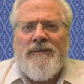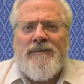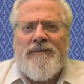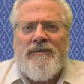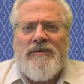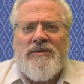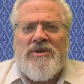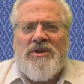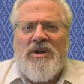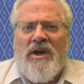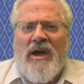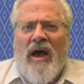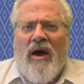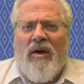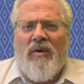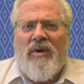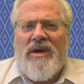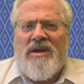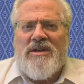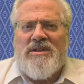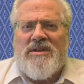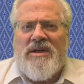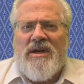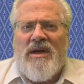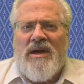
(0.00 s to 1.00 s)
See how
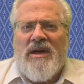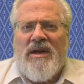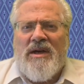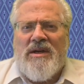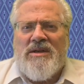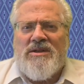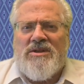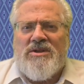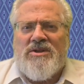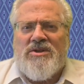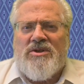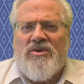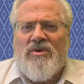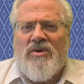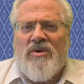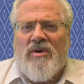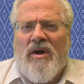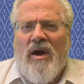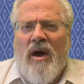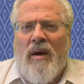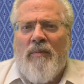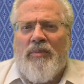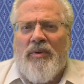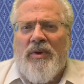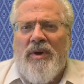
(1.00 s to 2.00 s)
easy it is to
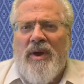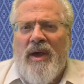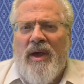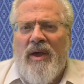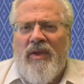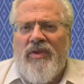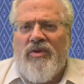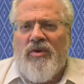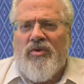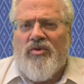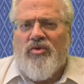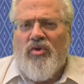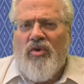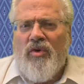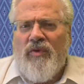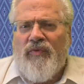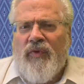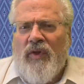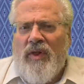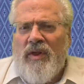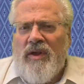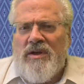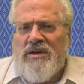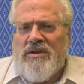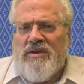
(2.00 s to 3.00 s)
comprehend the
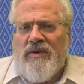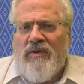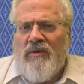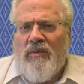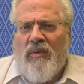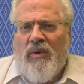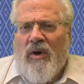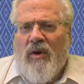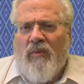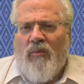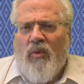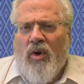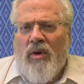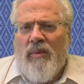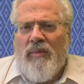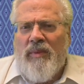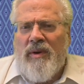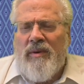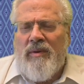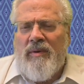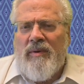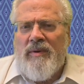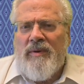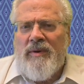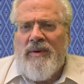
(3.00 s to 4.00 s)
truthfulness of the Book of
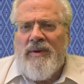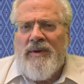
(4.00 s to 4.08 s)
Mormon?